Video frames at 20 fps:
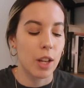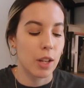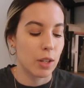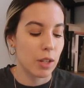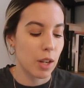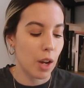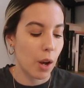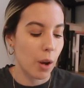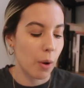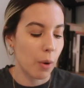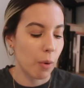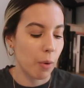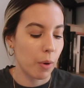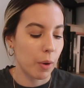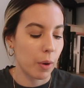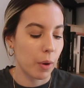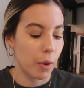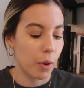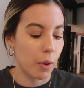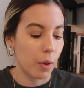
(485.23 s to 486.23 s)

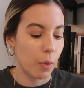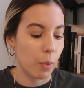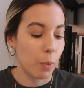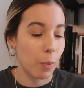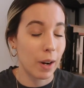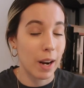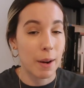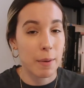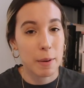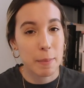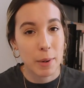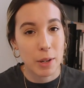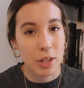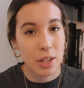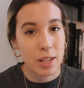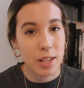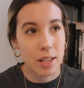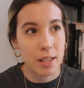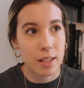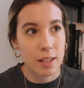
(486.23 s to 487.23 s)
So would I
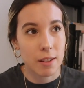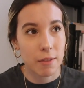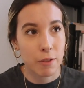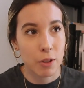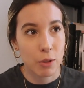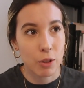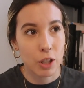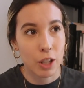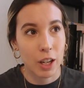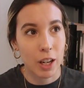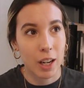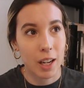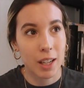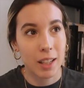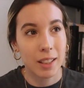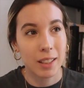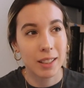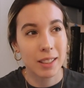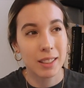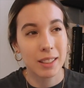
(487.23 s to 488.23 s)
repurchase this in the
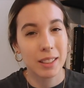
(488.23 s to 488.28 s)
future?